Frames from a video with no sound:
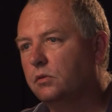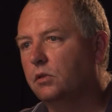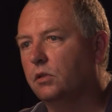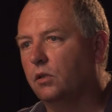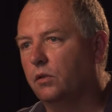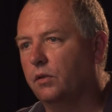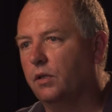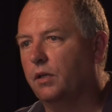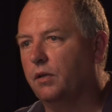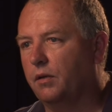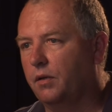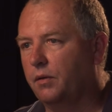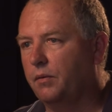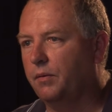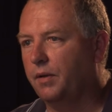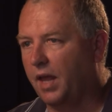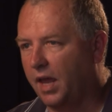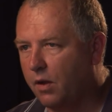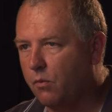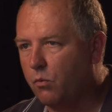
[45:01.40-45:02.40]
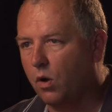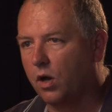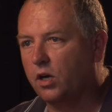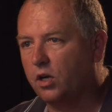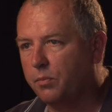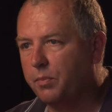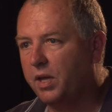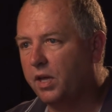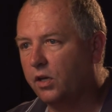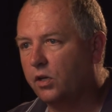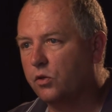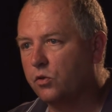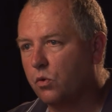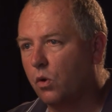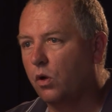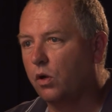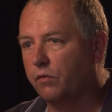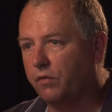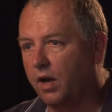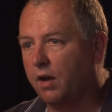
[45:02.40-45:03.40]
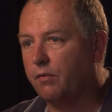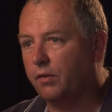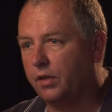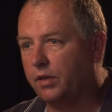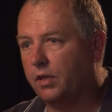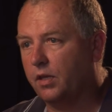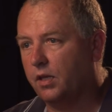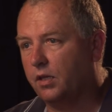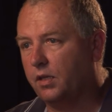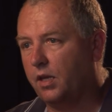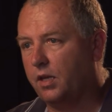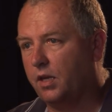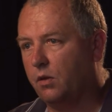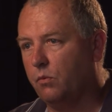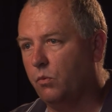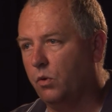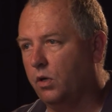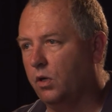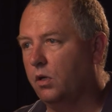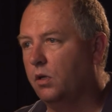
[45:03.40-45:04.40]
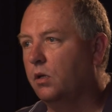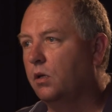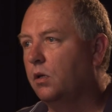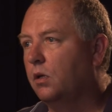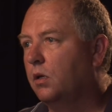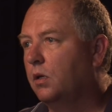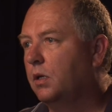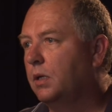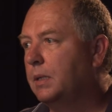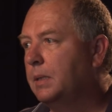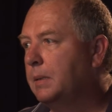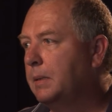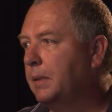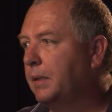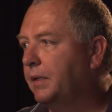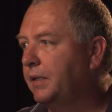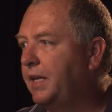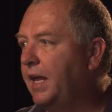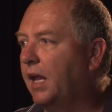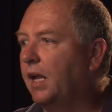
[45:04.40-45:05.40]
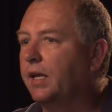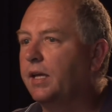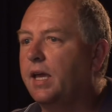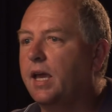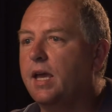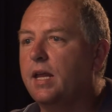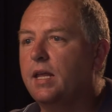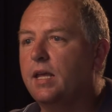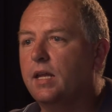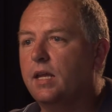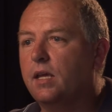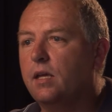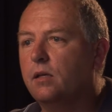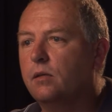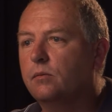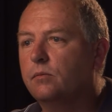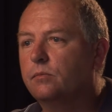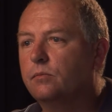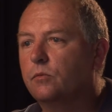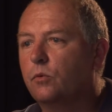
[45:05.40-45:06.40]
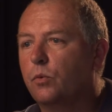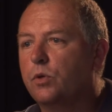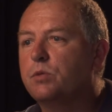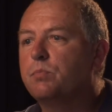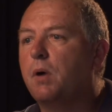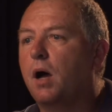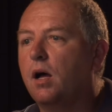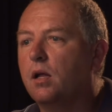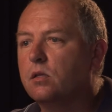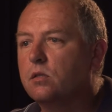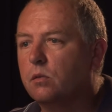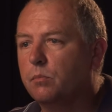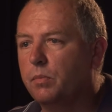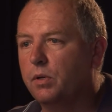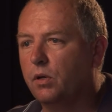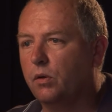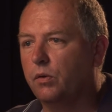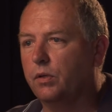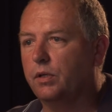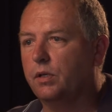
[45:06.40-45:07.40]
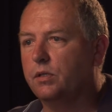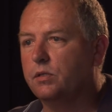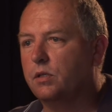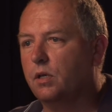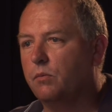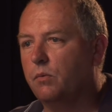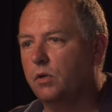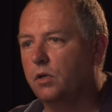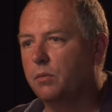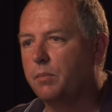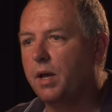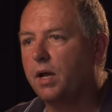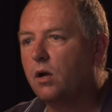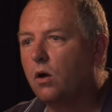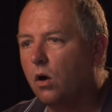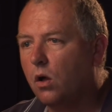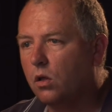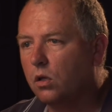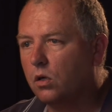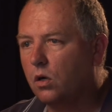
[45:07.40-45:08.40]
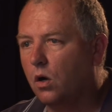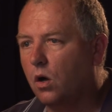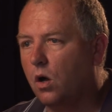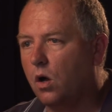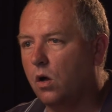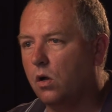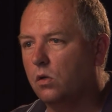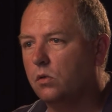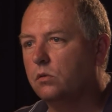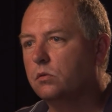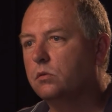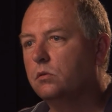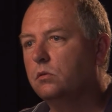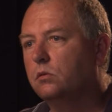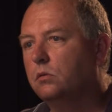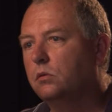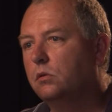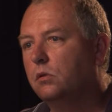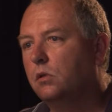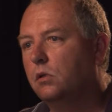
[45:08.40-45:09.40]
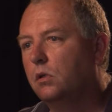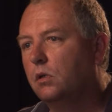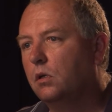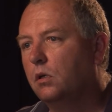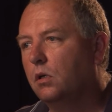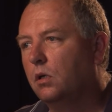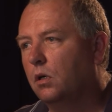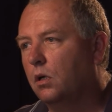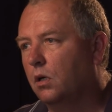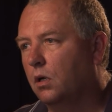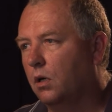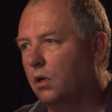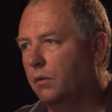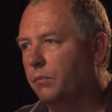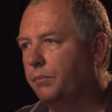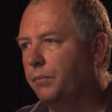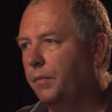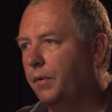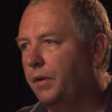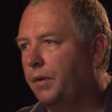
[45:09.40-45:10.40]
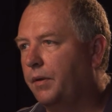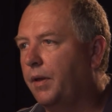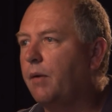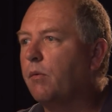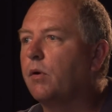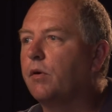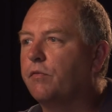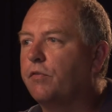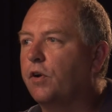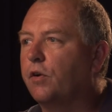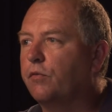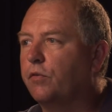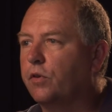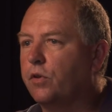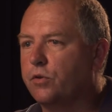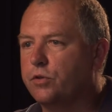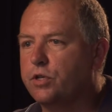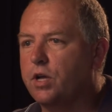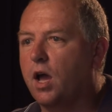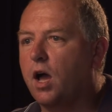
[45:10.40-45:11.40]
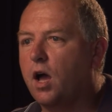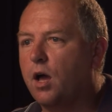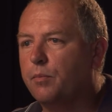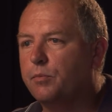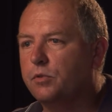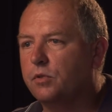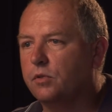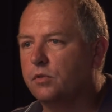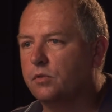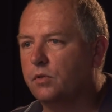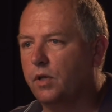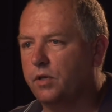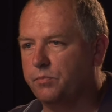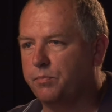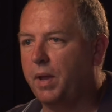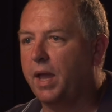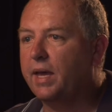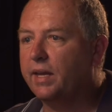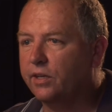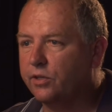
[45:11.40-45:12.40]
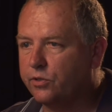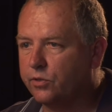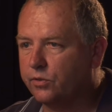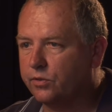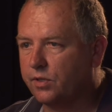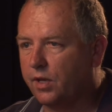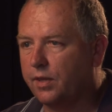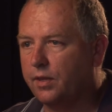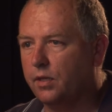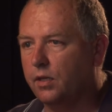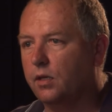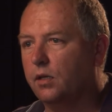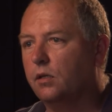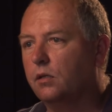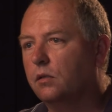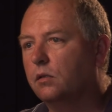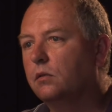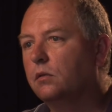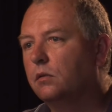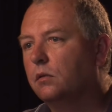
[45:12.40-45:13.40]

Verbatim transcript: You know, they wanted to be in control of everything. They didn't want to delegate any responsibilities. They wanted to make all the calls. They were in fear for their jobs as managers, I think.